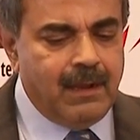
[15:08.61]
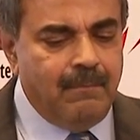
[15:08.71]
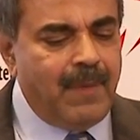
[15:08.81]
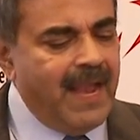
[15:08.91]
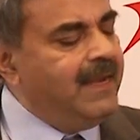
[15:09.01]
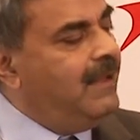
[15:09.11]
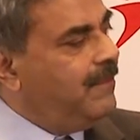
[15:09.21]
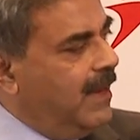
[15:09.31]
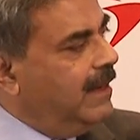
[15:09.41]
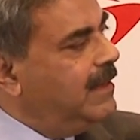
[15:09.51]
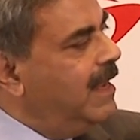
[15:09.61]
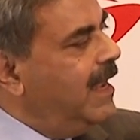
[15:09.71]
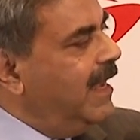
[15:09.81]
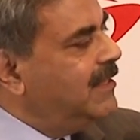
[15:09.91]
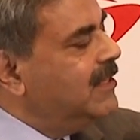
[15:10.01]
combined effort,
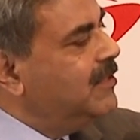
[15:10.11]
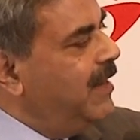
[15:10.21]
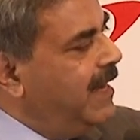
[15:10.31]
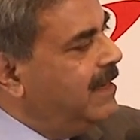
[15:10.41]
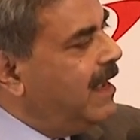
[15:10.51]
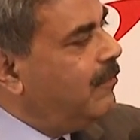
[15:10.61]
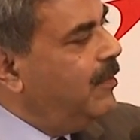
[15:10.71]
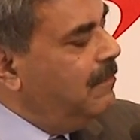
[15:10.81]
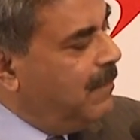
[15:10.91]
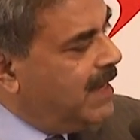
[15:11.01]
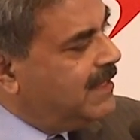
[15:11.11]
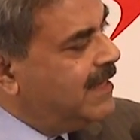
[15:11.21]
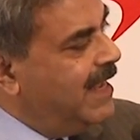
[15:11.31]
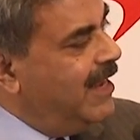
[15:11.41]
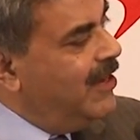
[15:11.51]
I think the India would
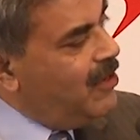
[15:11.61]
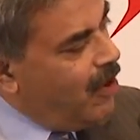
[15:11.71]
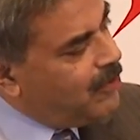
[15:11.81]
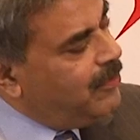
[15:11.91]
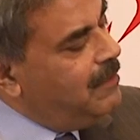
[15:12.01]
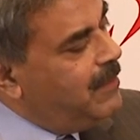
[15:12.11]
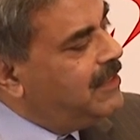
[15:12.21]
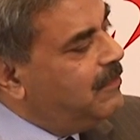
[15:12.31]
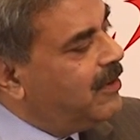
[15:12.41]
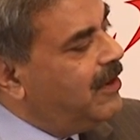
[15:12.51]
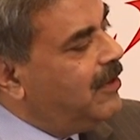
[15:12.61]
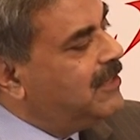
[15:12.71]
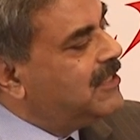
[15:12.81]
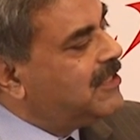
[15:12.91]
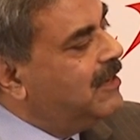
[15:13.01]
emerge not only multimodal
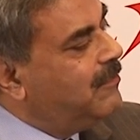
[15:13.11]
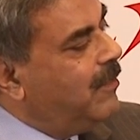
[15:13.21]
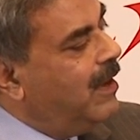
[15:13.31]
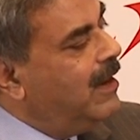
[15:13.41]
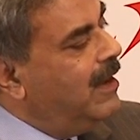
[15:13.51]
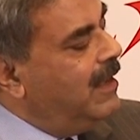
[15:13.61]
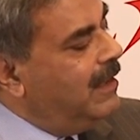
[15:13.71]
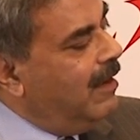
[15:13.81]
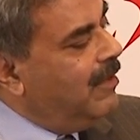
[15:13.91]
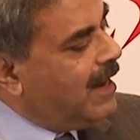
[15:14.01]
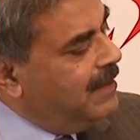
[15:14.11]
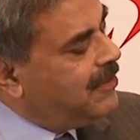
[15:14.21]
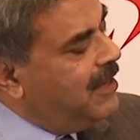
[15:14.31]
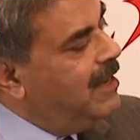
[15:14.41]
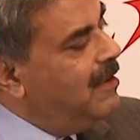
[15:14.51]
logistic for our
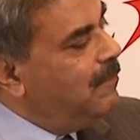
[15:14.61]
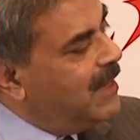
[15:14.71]
country,